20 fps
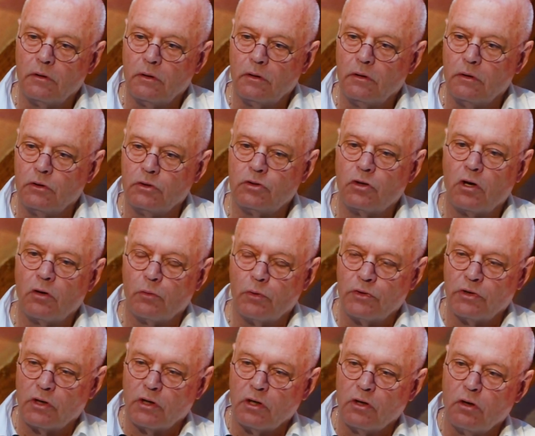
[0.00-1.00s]
You start with
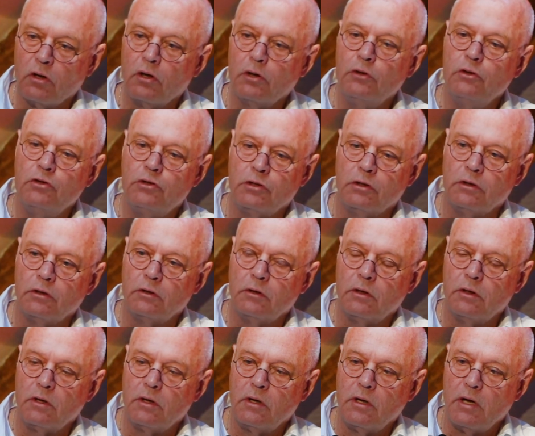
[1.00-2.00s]
a conclusion,
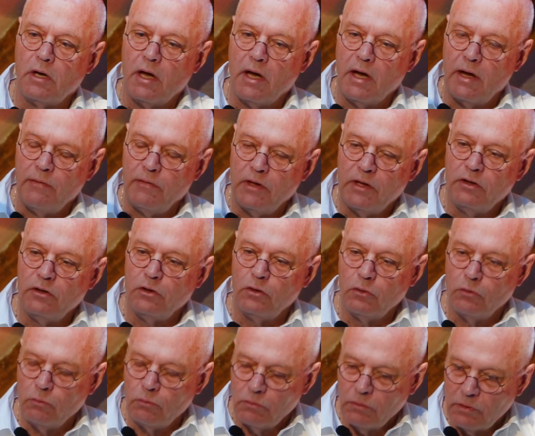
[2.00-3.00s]
and then
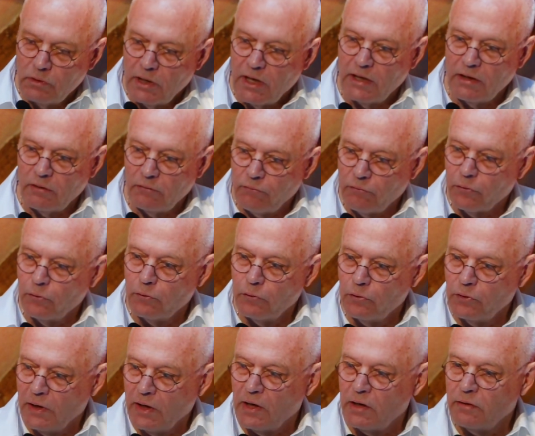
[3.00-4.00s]
you take it further
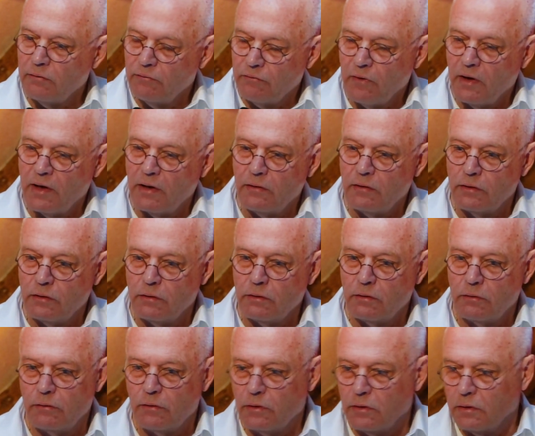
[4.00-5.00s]
down and find
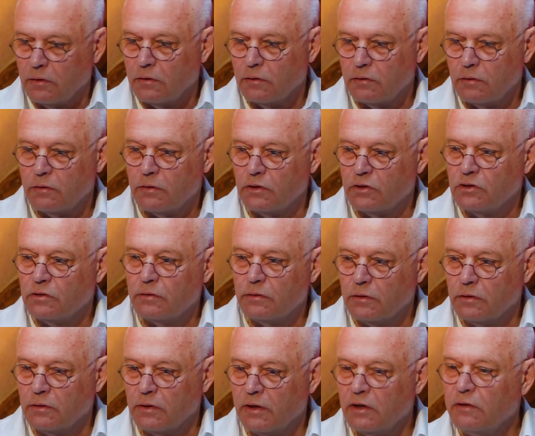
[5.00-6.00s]

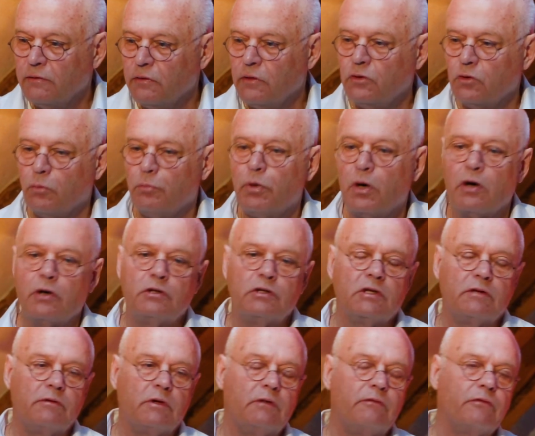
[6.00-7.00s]
the individual parts
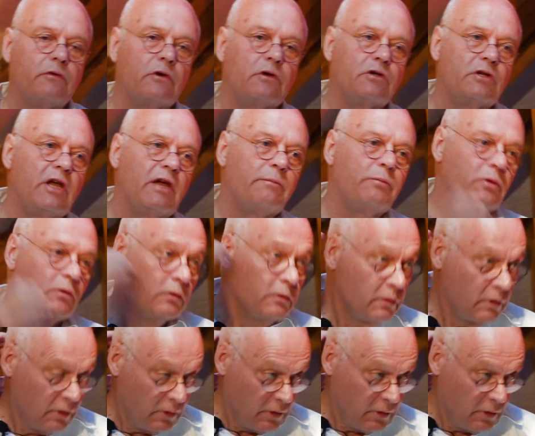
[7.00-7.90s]
of it. For example,